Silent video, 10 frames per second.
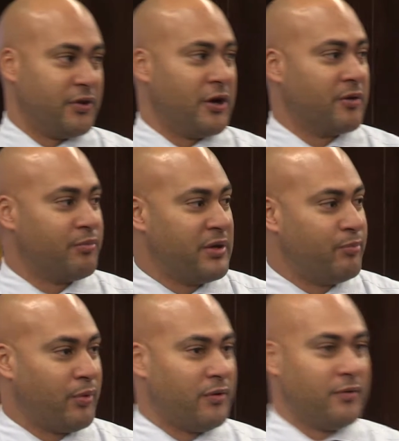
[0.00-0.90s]
young
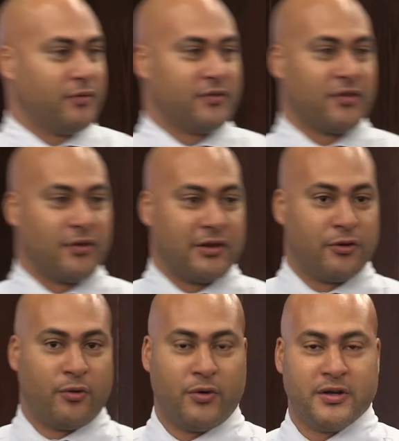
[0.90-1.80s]
people, so the
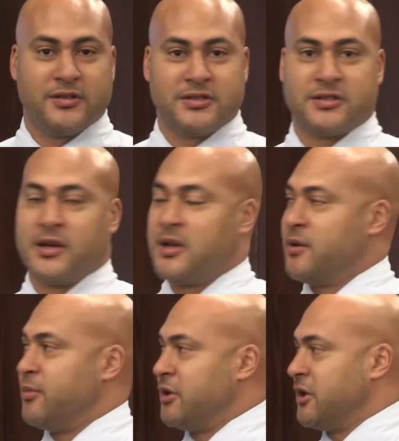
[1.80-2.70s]
little ones
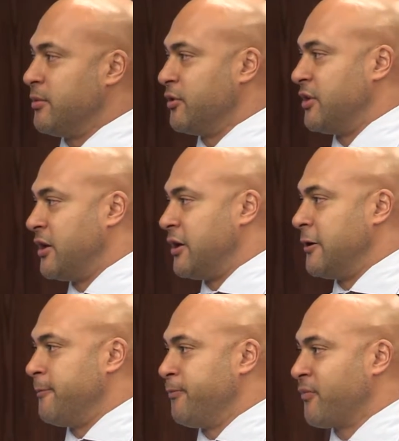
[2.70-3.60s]
being able
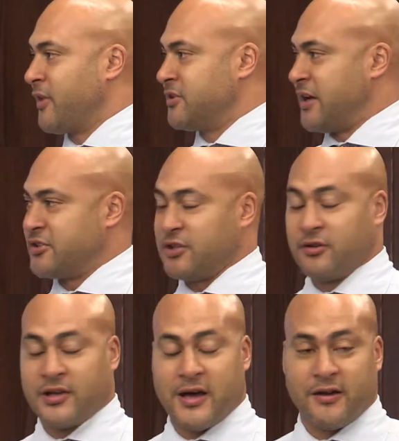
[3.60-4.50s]
to actually
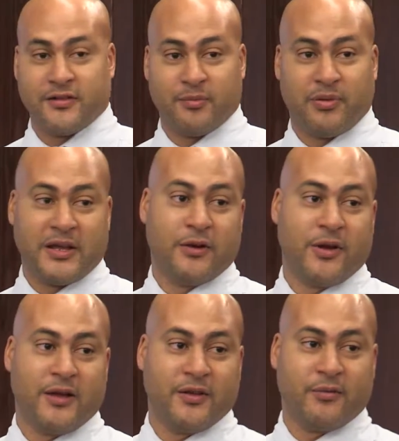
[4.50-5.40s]
look out at the
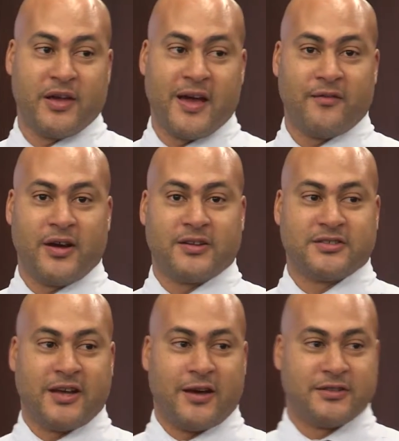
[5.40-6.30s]
playground that we have
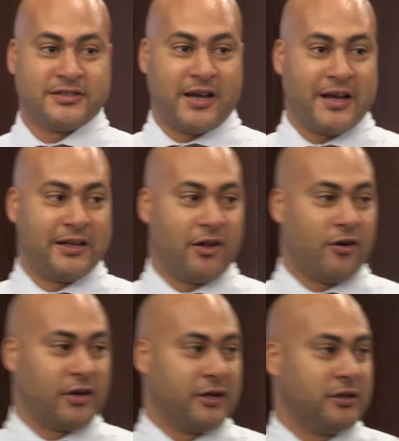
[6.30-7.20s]
outside
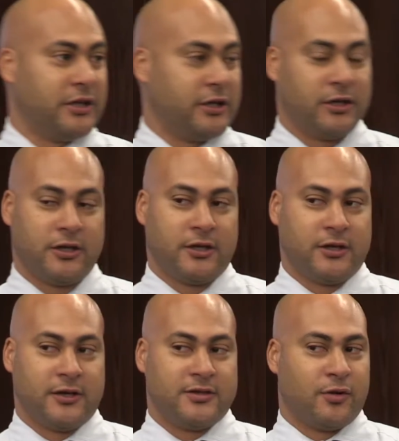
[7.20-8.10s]
longingly
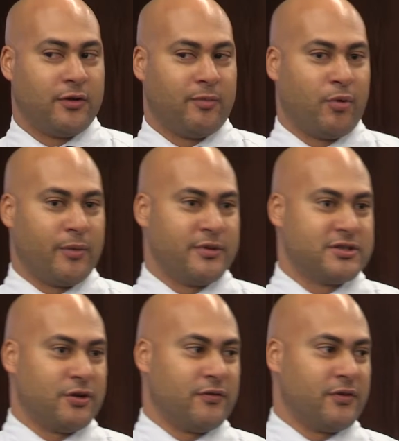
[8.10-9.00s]
until their appointment's
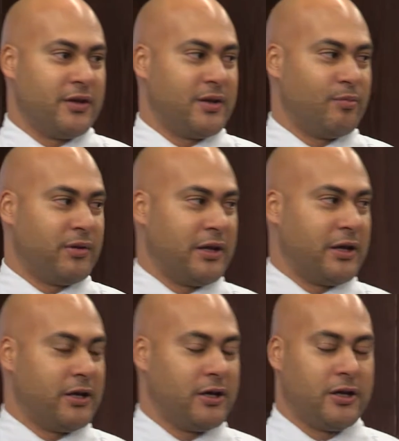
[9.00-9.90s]
over and they can play,